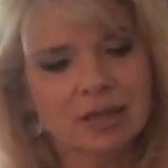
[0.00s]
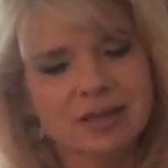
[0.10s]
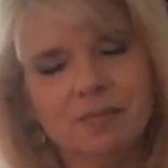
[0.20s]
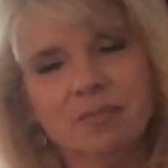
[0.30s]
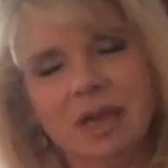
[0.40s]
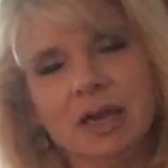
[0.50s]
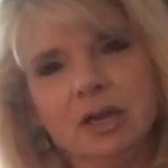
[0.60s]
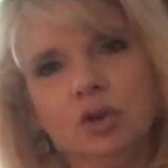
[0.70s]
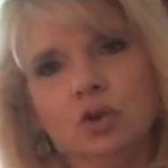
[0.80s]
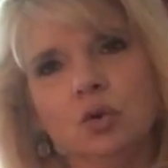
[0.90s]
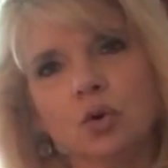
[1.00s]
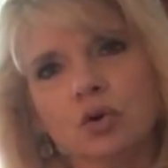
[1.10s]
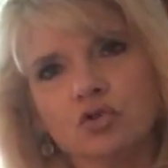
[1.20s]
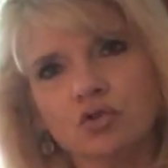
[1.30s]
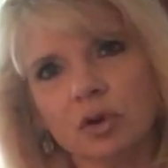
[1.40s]
to make
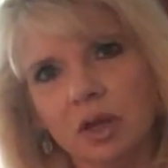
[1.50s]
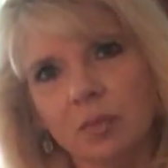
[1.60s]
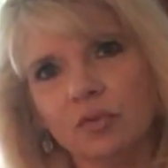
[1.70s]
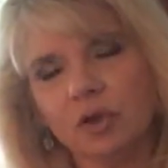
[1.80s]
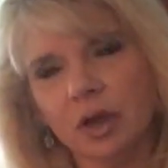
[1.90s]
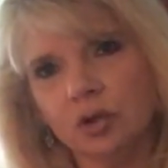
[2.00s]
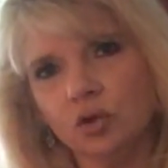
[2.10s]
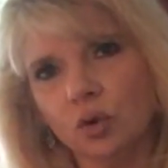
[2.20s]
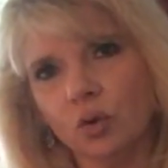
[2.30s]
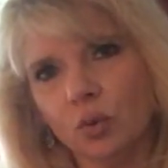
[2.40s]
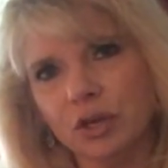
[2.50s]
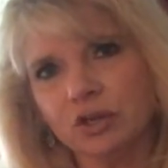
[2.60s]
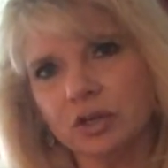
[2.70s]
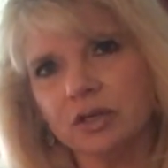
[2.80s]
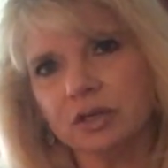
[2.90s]
your dreams and your
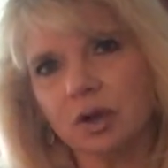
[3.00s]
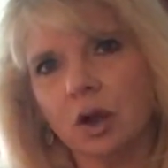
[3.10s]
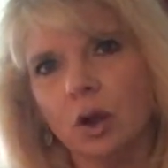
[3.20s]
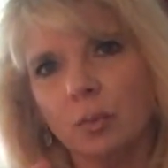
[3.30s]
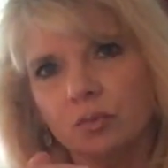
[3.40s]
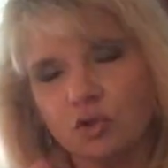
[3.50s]
wishes come